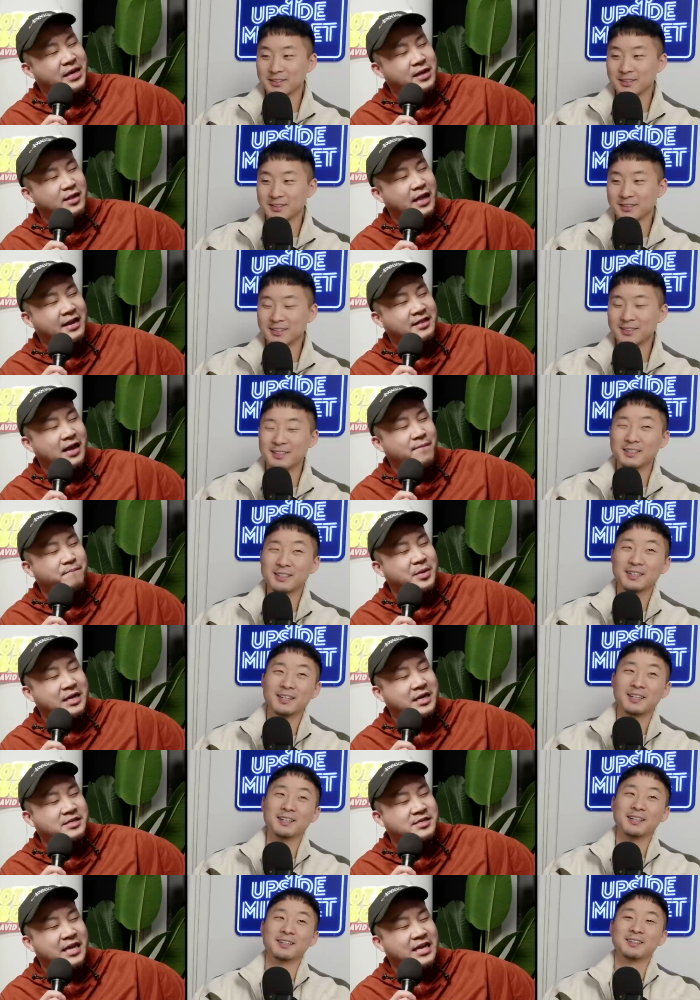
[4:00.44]
Speaker 1: like them
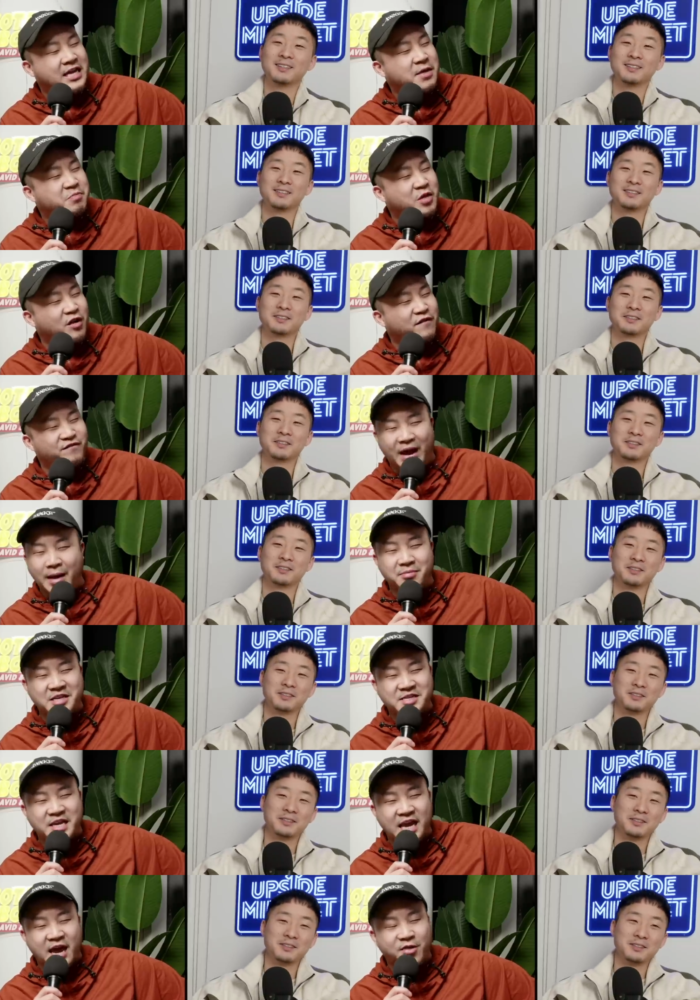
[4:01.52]
because they keep their families
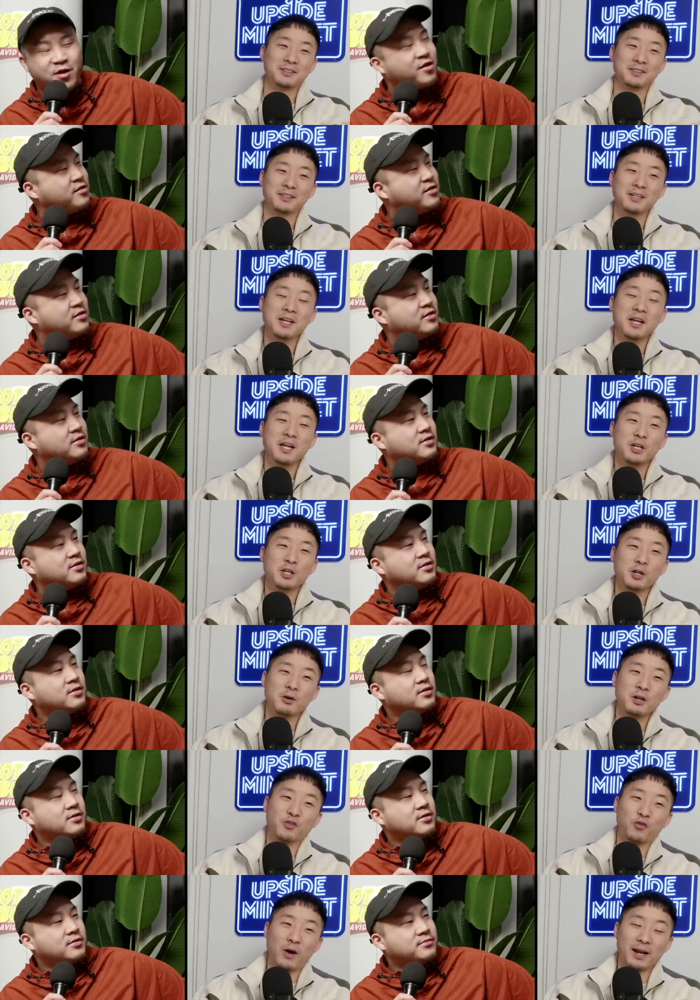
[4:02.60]
together. You know
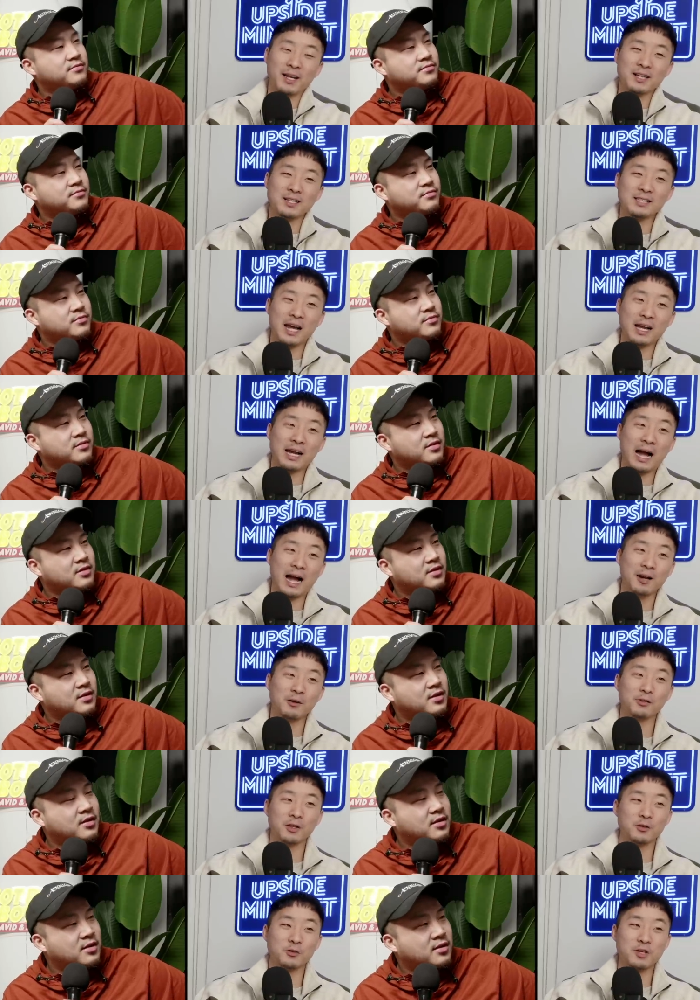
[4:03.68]
what's funny is, like, I
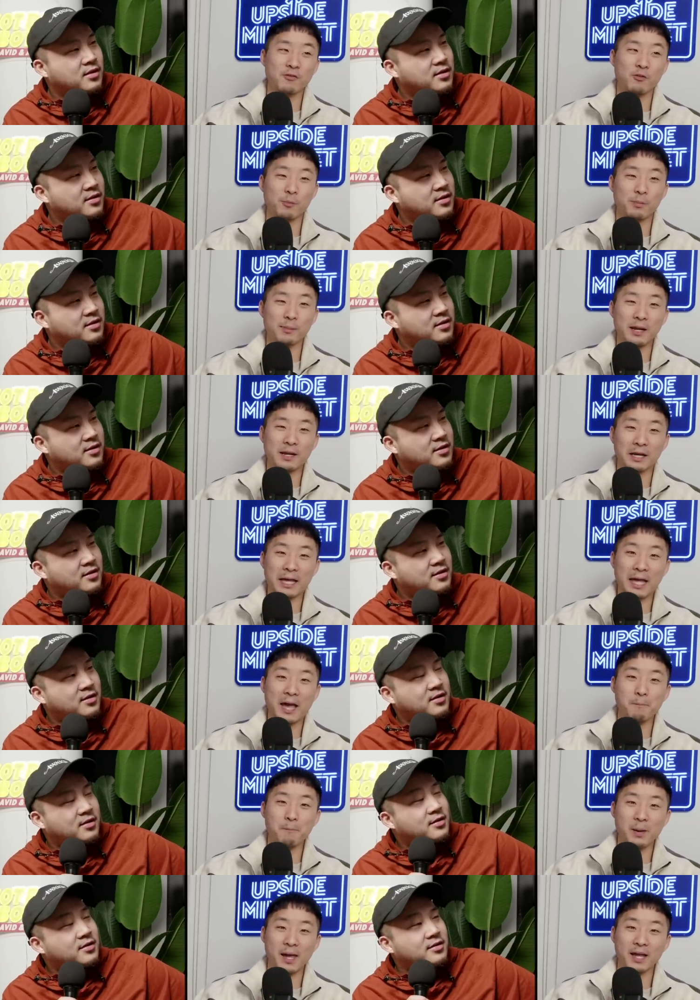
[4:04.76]
don't think there's ever been a
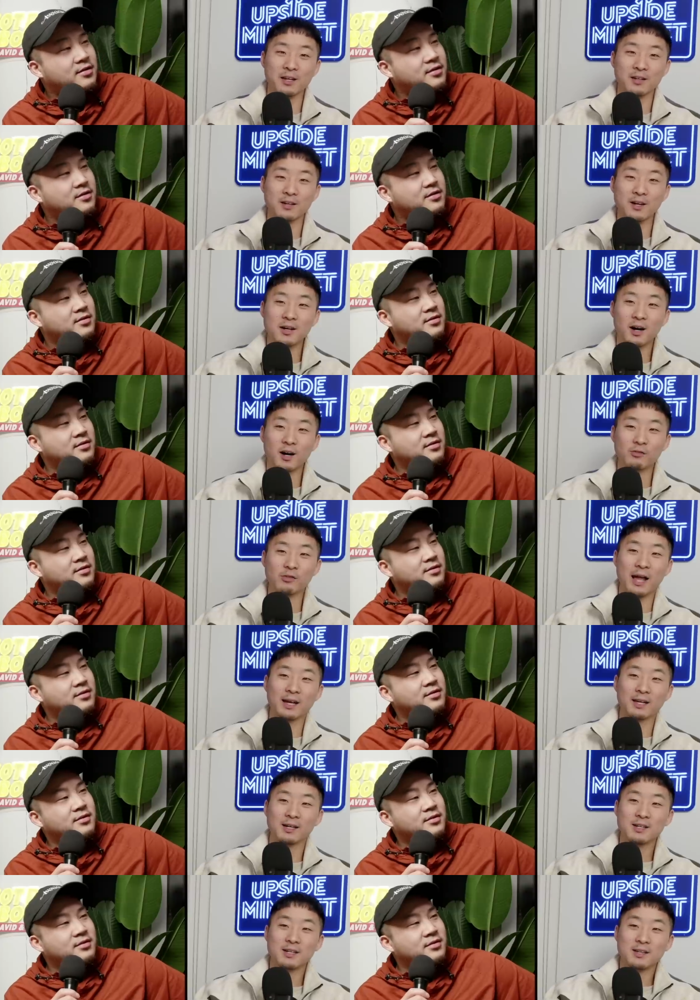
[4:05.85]
campaign of,
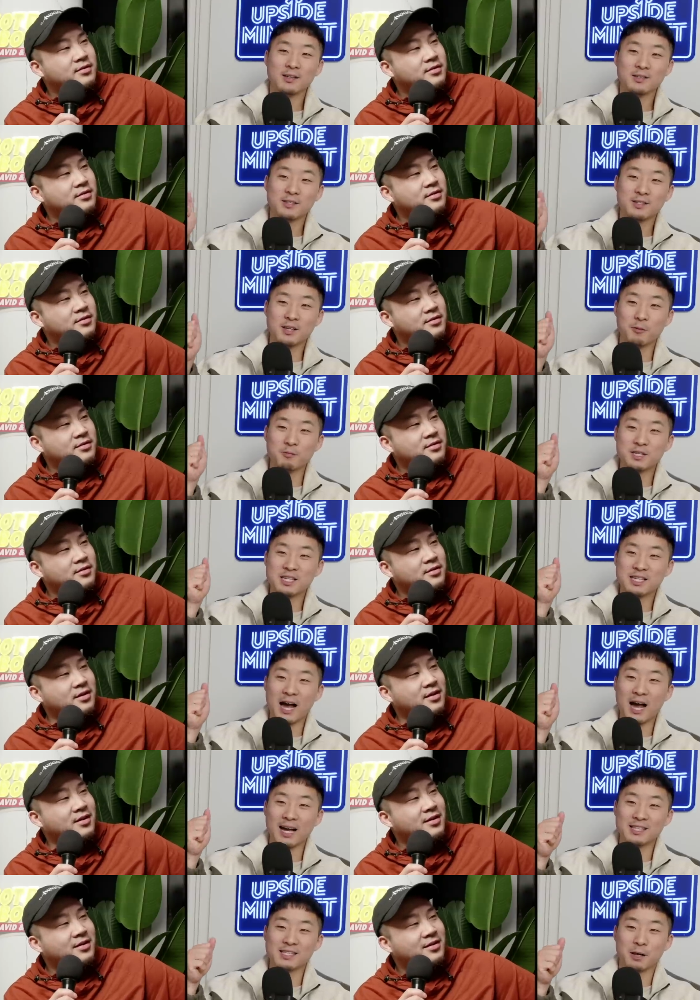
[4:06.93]
like, some
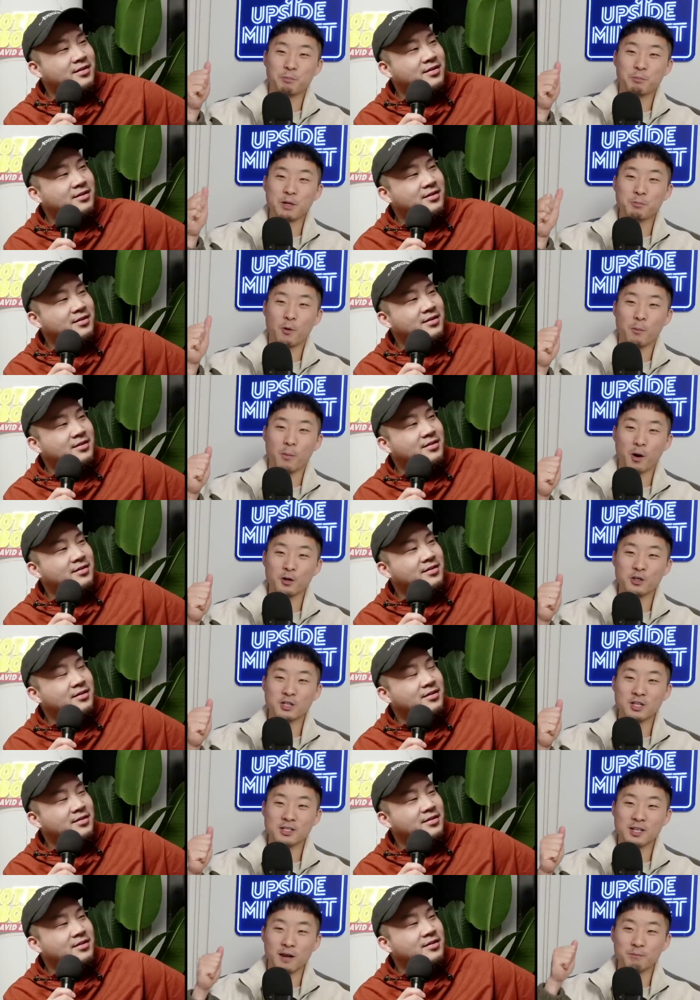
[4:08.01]
signs, like people marched
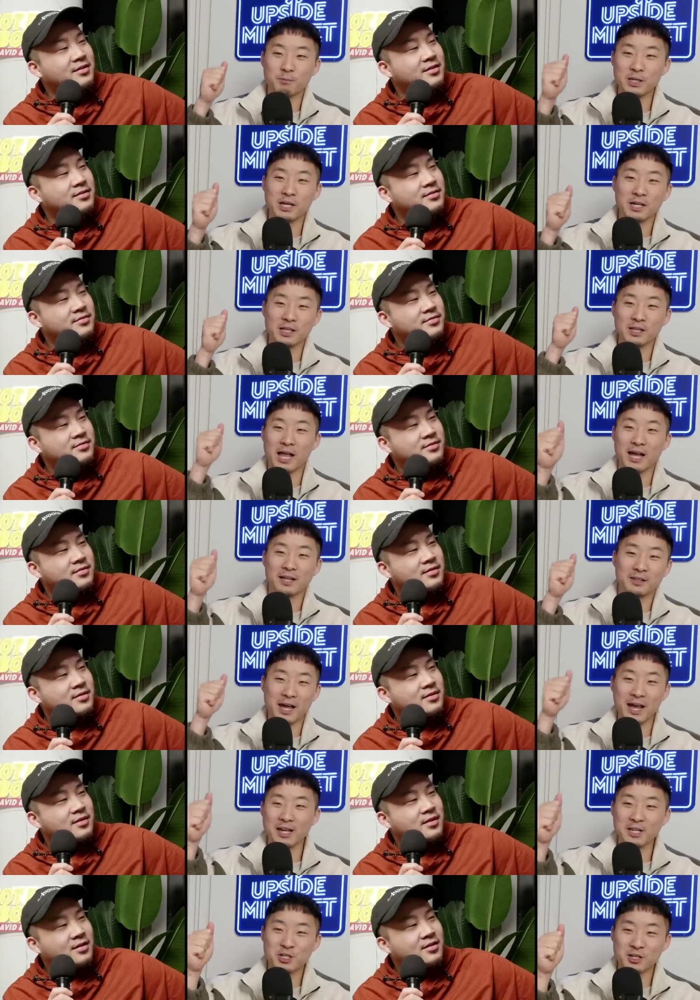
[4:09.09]
and said, be like the
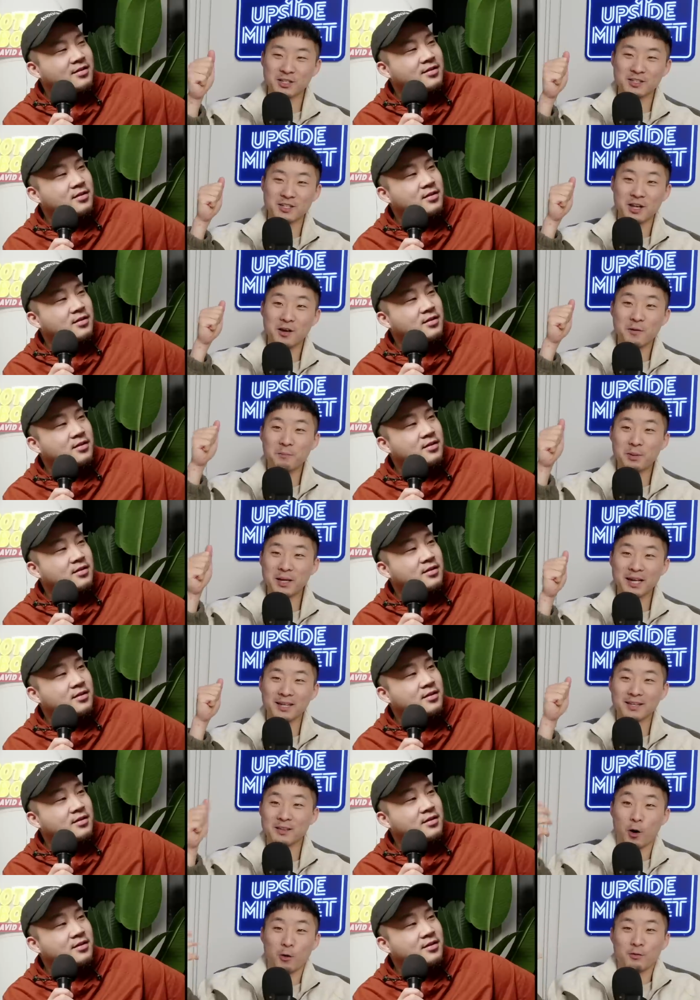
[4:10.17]
Asians, be,
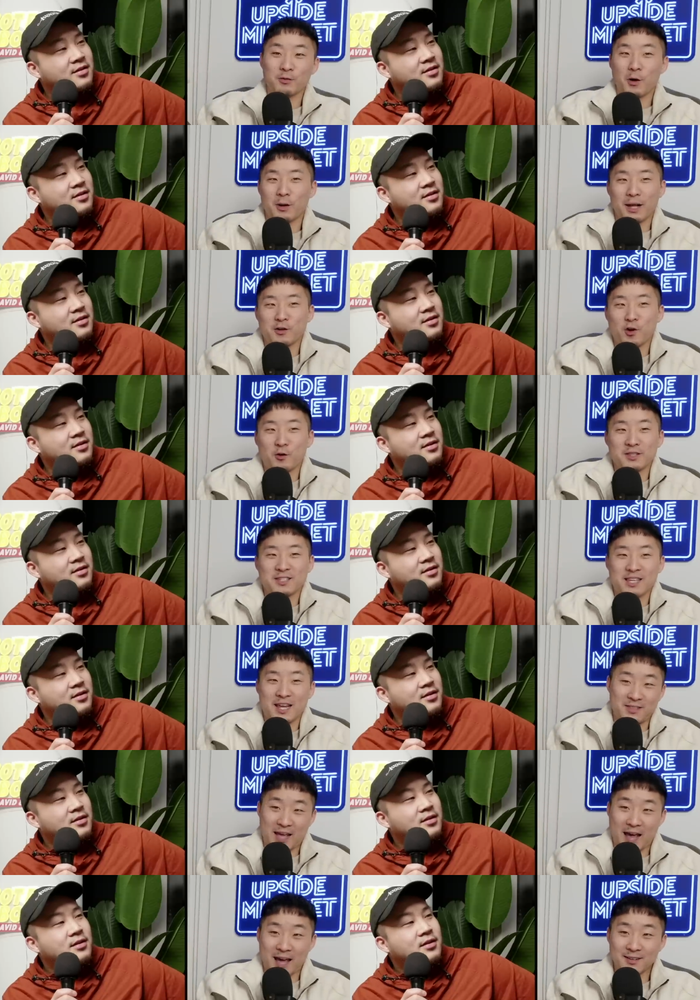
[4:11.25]
no, no, like no one
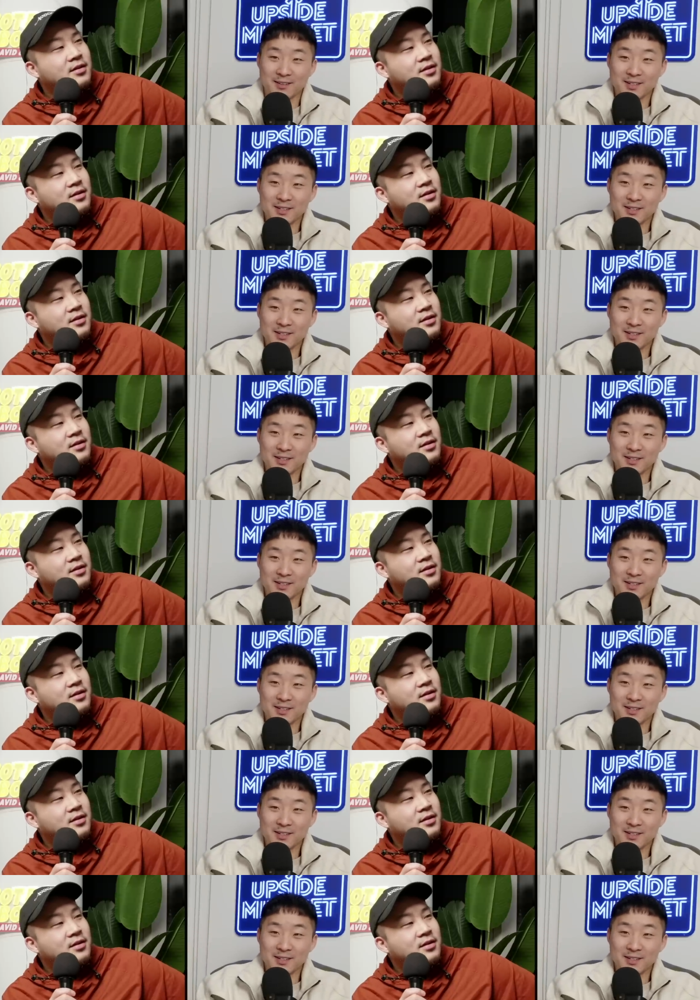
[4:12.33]
said that.